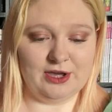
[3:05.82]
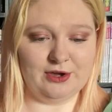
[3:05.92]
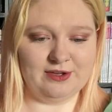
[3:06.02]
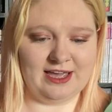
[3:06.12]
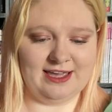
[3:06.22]

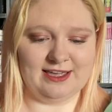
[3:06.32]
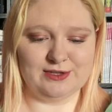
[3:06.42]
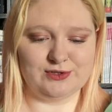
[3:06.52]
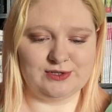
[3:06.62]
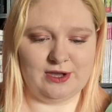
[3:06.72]
Okay,
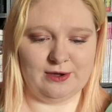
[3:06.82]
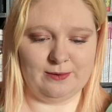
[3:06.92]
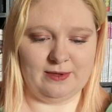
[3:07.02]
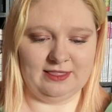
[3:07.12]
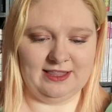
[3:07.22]

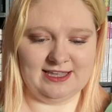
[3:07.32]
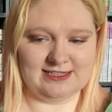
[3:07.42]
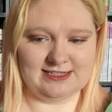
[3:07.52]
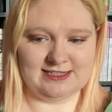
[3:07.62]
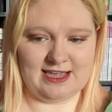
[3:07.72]
so
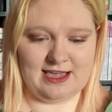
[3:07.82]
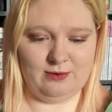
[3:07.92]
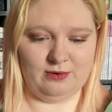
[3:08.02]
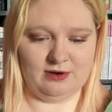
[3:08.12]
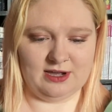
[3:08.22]
let's see
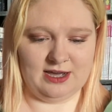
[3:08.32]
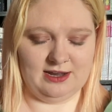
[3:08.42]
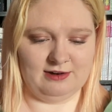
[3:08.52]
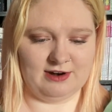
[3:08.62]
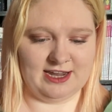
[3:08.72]
what
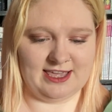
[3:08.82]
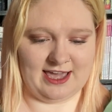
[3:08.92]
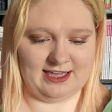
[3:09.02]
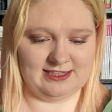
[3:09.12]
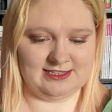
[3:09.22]
colour I
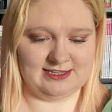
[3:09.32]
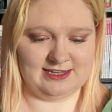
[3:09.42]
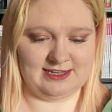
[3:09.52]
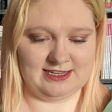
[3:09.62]
get.